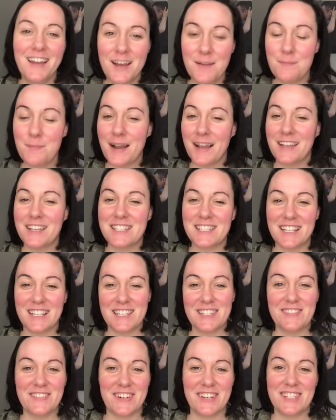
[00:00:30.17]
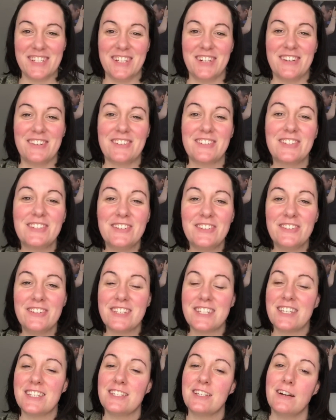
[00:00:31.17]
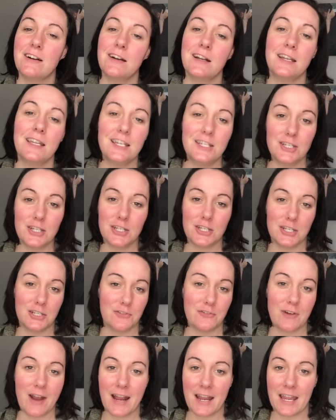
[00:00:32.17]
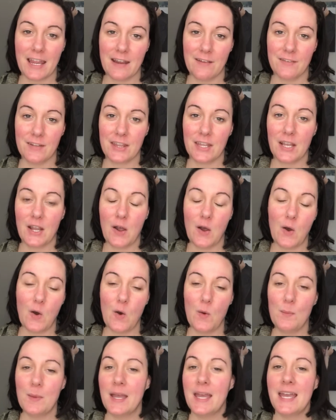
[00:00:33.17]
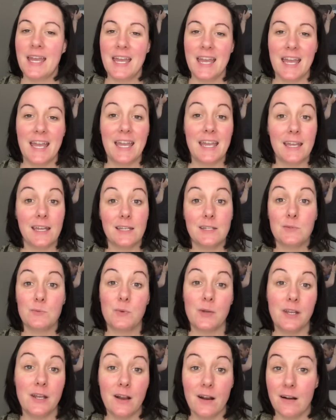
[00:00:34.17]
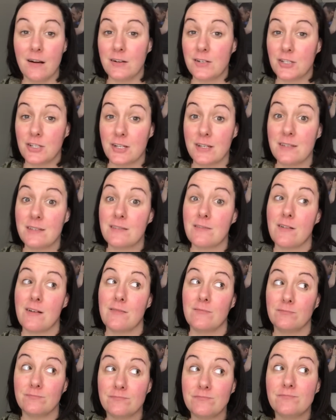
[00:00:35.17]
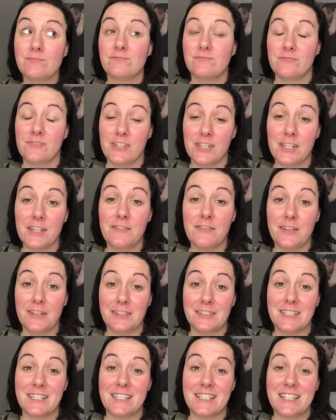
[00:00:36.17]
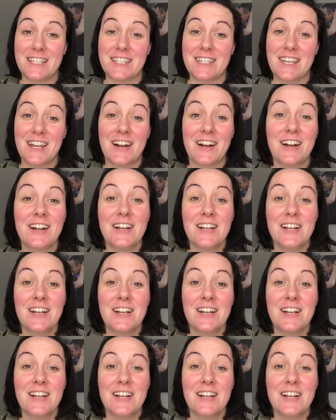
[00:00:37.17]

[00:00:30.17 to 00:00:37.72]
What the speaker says: My son's first year of school was this year, and he just is dragging everything home, and we are just really feeling it this year.